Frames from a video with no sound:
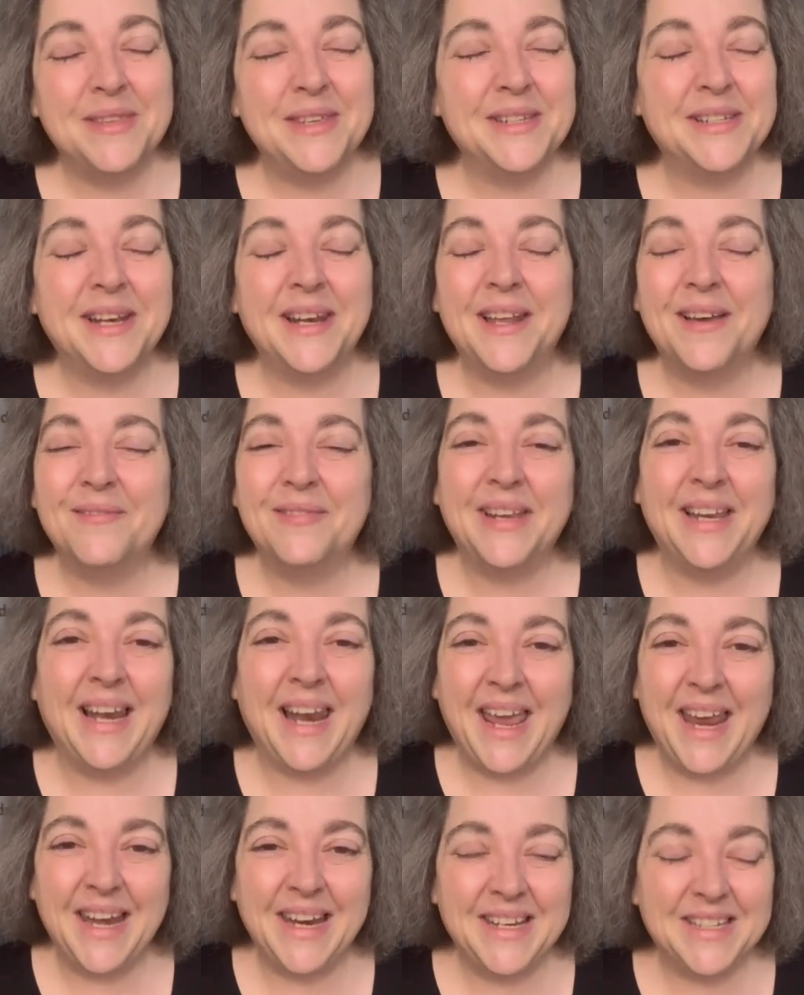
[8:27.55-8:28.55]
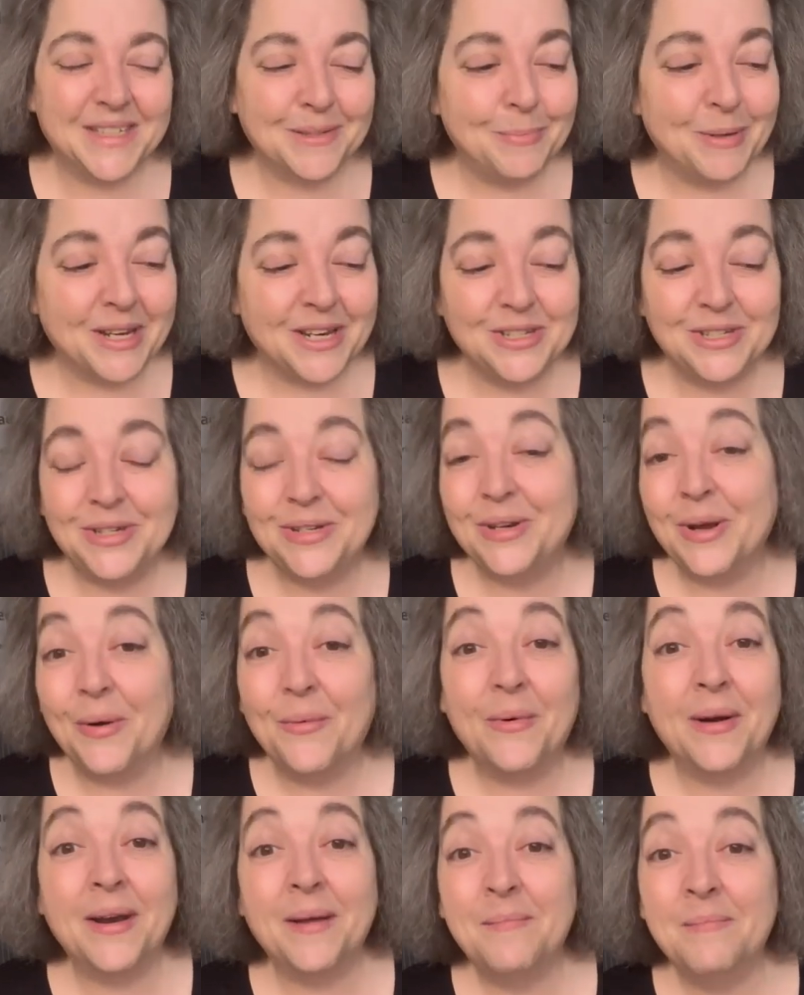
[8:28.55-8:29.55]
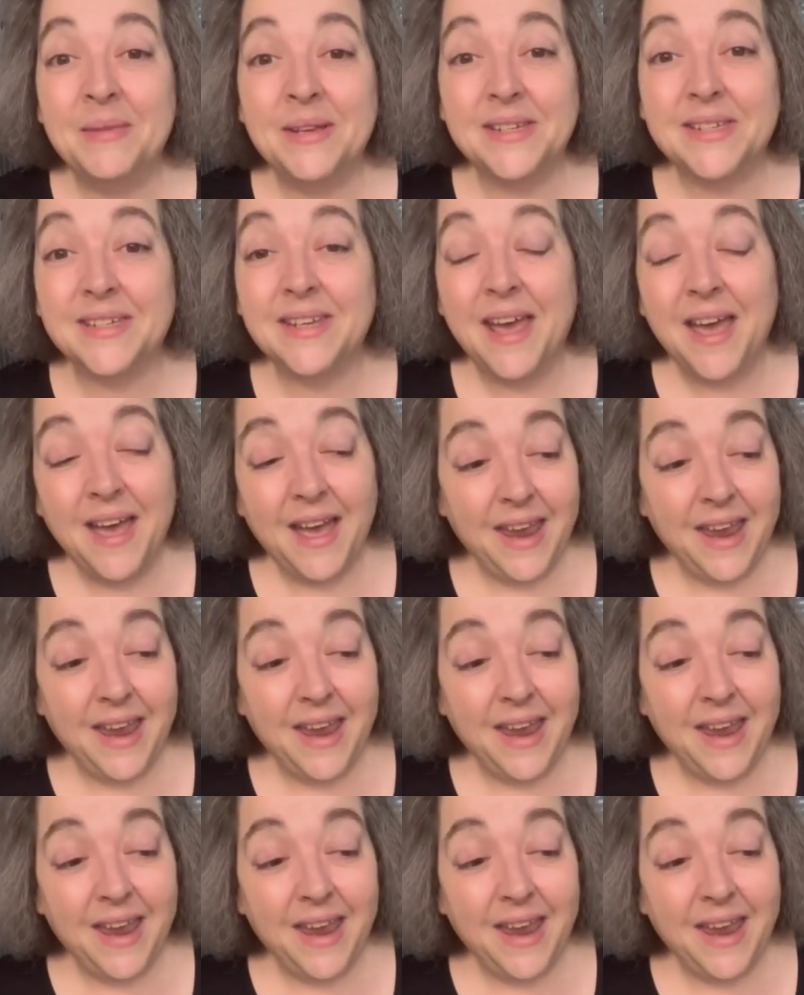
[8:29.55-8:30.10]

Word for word: these lovely ladies because you don't want to miss